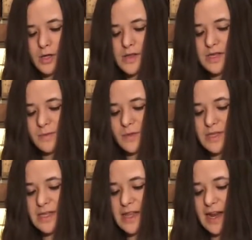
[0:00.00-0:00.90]
this
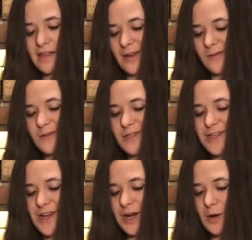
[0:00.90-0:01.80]
music that I love to a
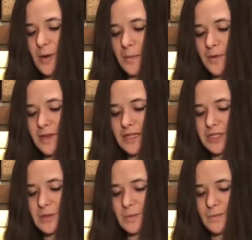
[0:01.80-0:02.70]
younger population.